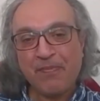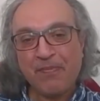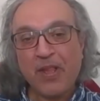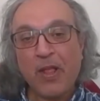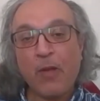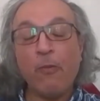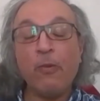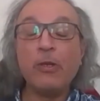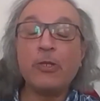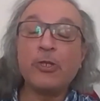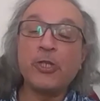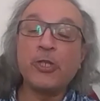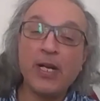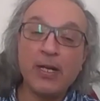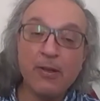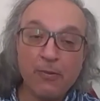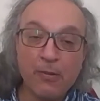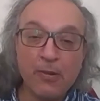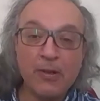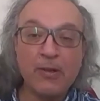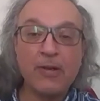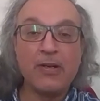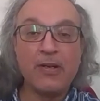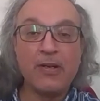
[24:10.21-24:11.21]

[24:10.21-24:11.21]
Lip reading: Freedom of speech.